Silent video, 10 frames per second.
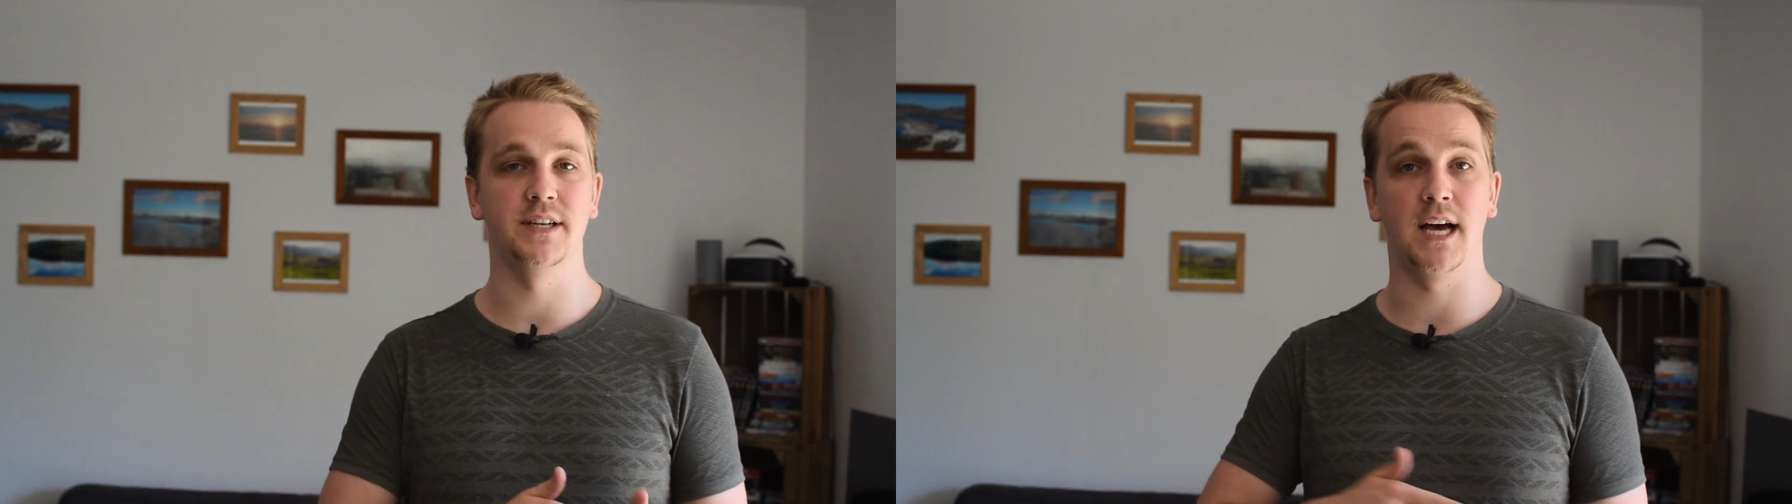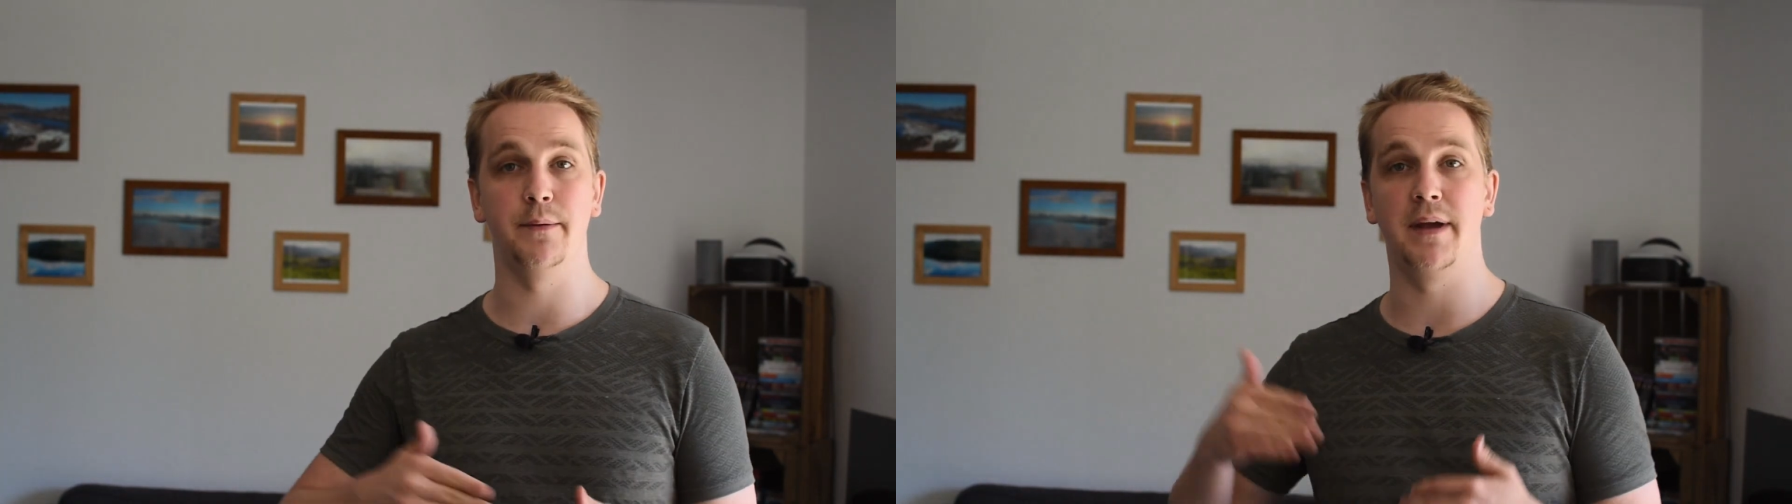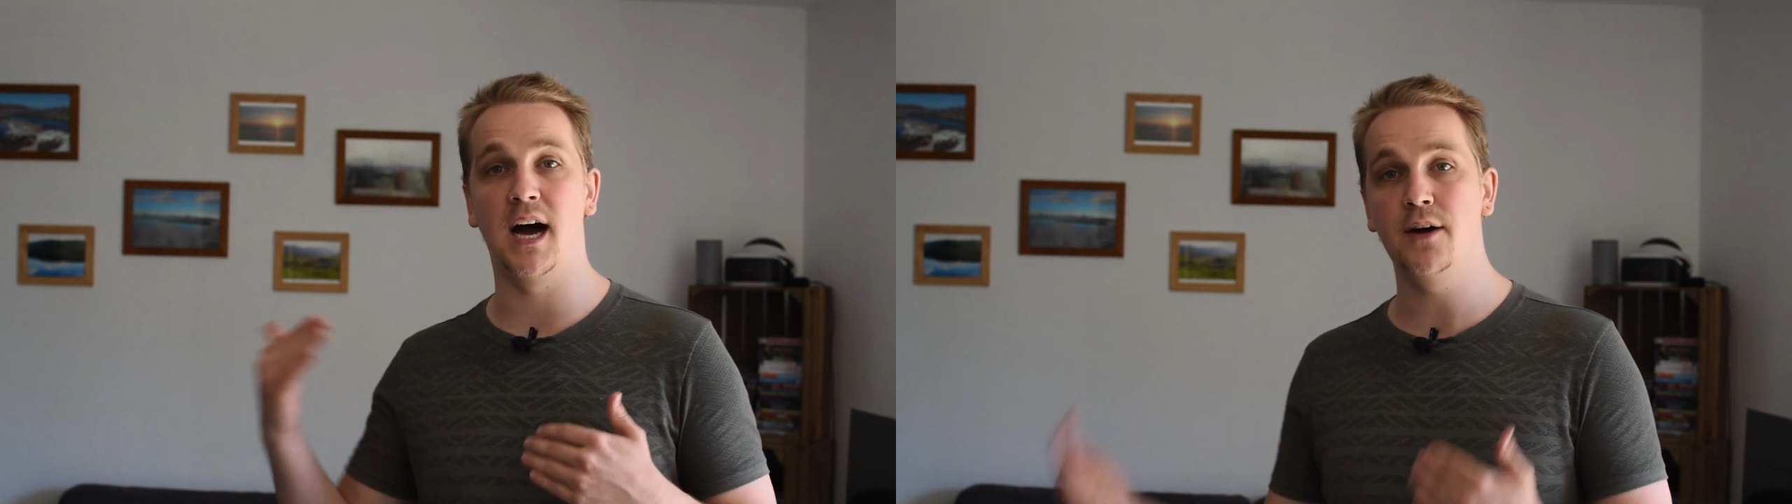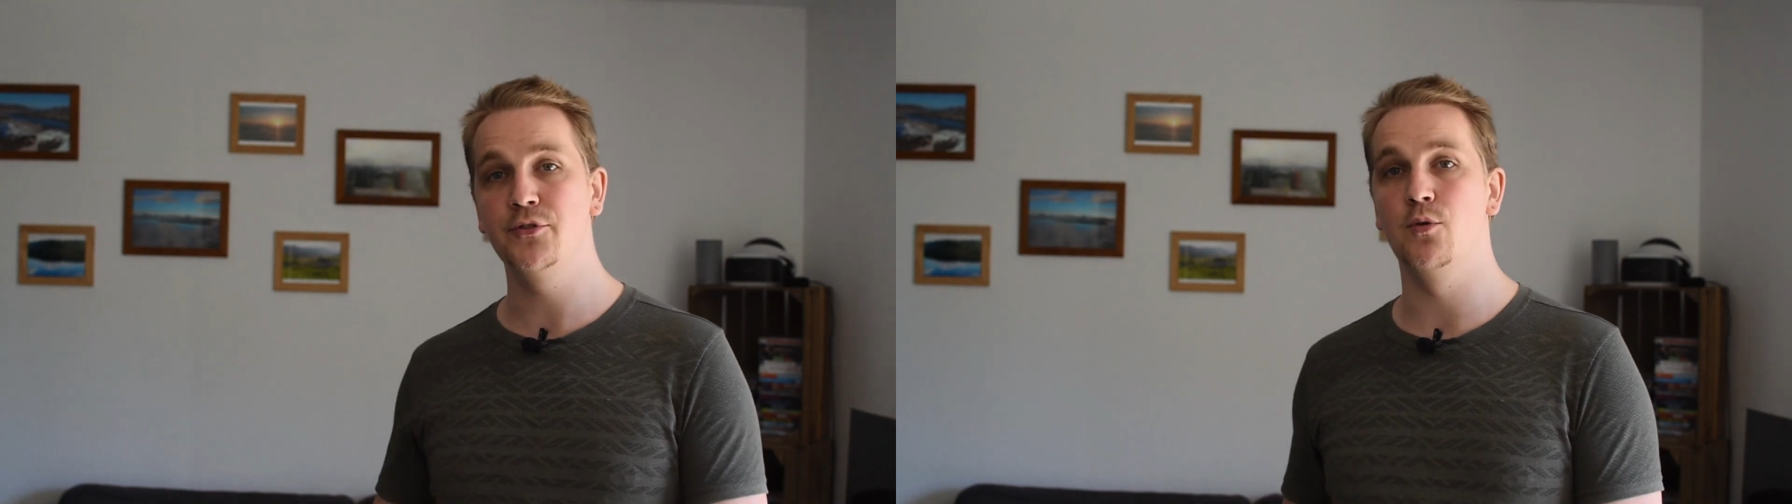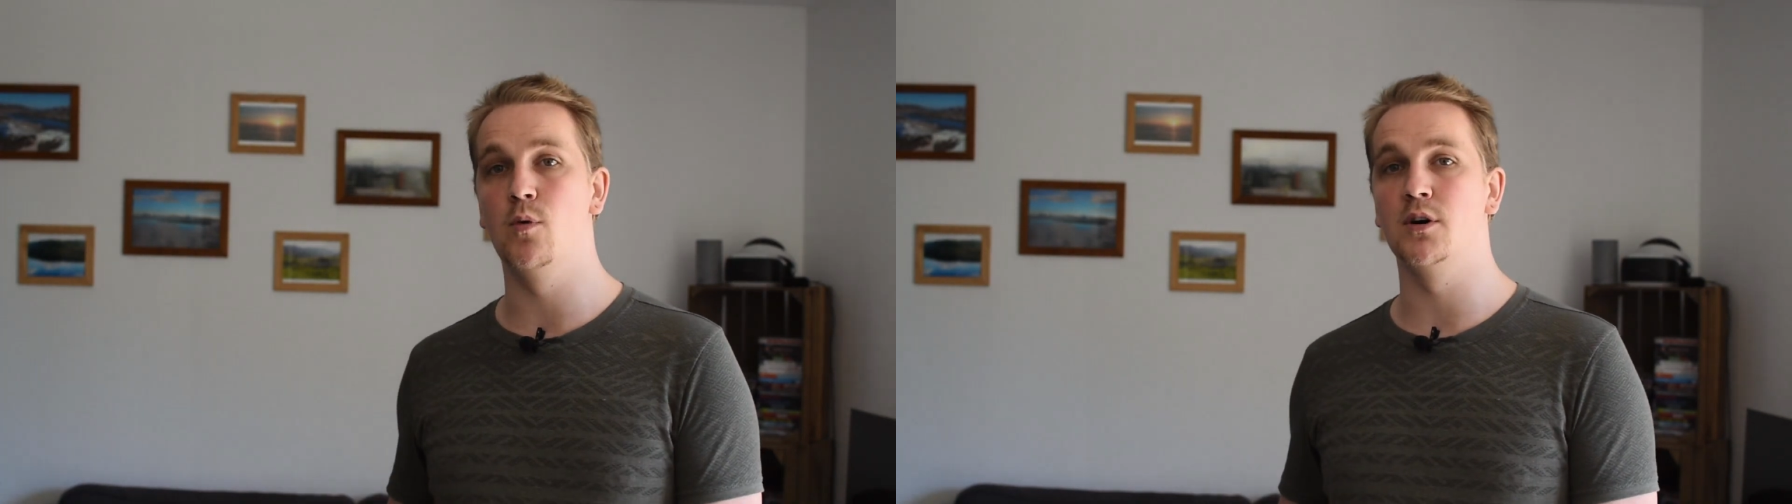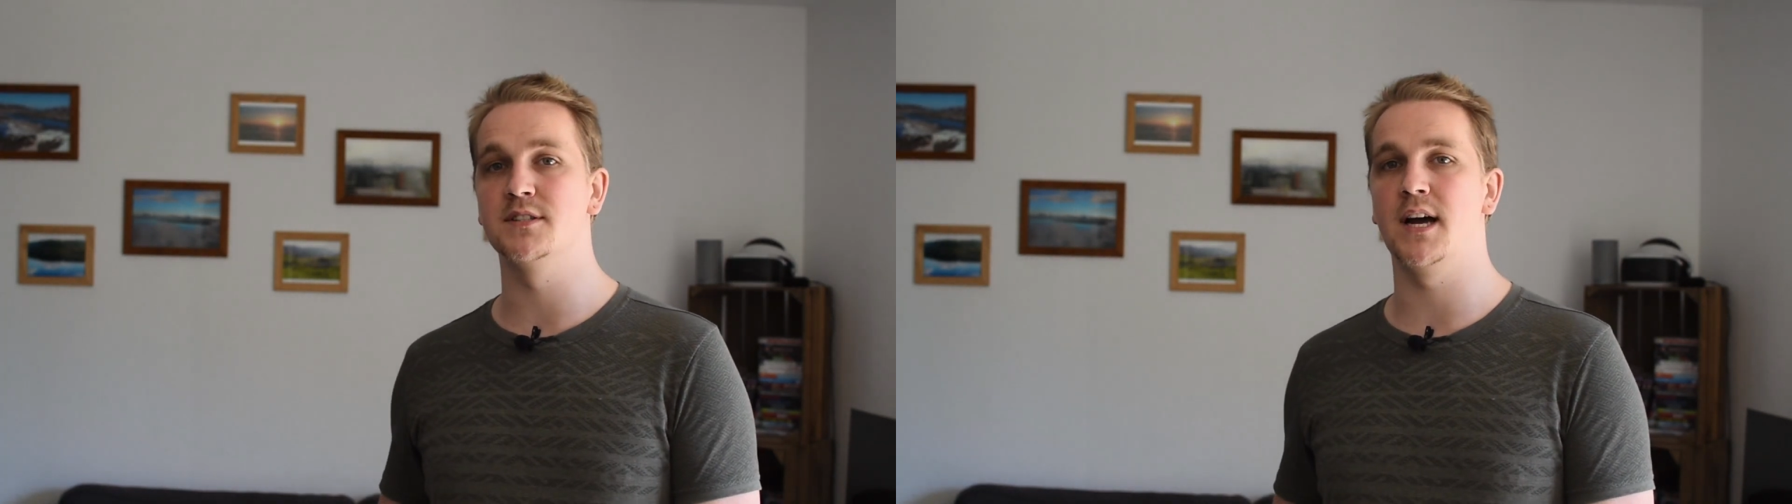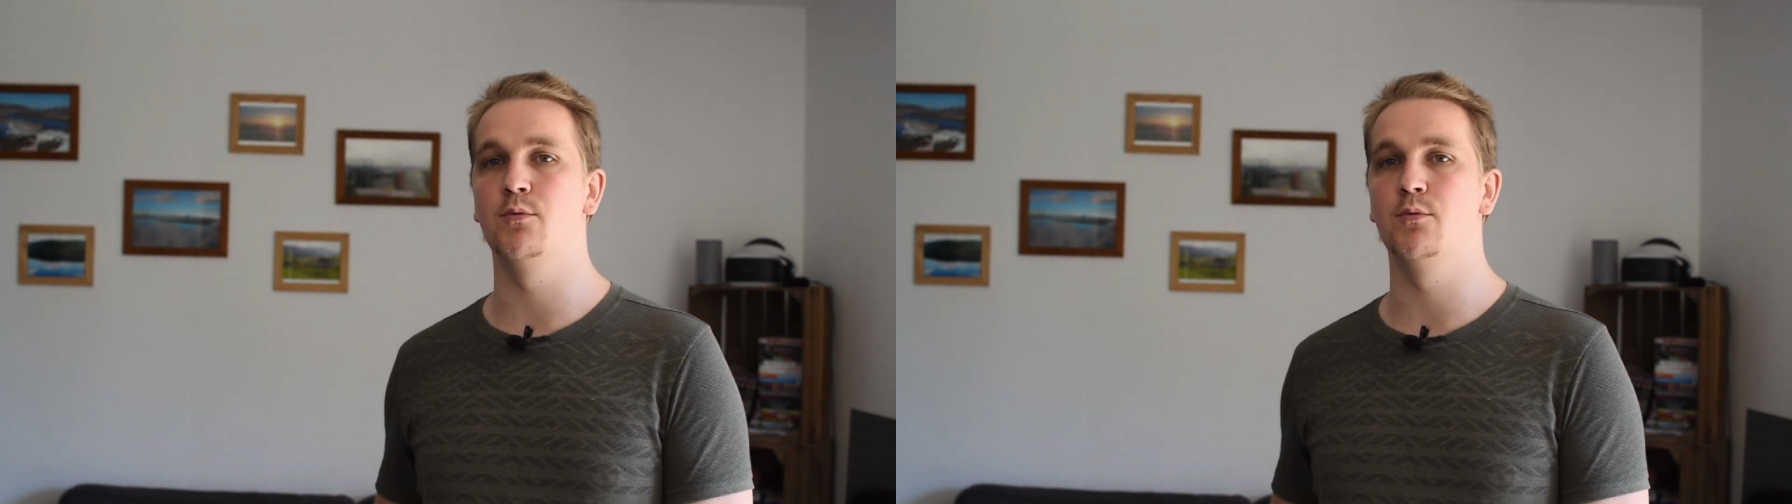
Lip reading: an anime afterwards,